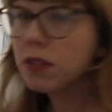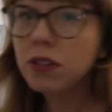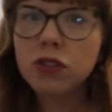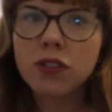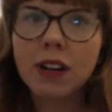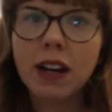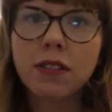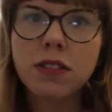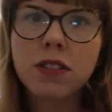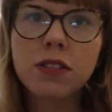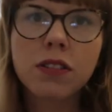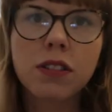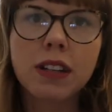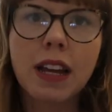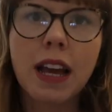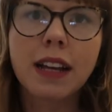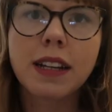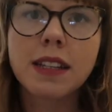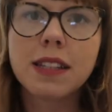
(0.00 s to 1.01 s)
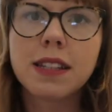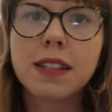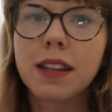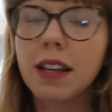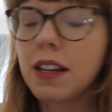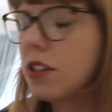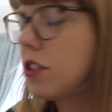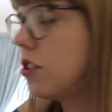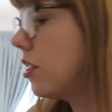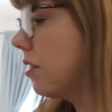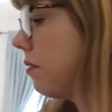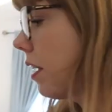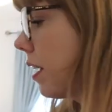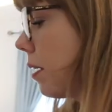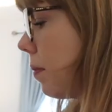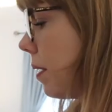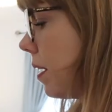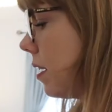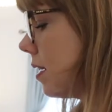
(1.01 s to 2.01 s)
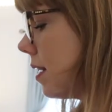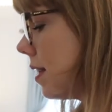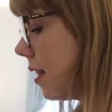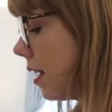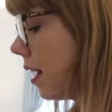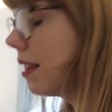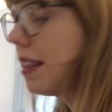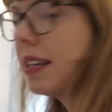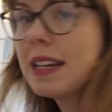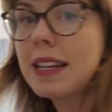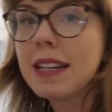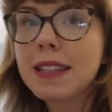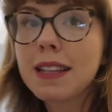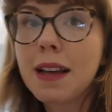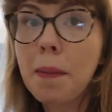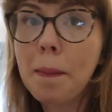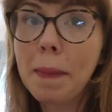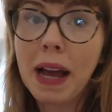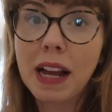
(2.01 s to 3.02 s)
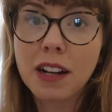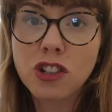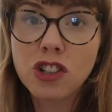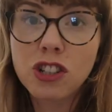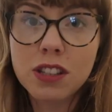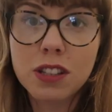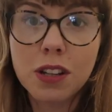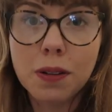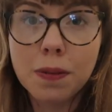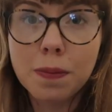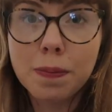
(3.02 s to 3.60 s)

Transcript: on the trousers on next that she recommended that these match, so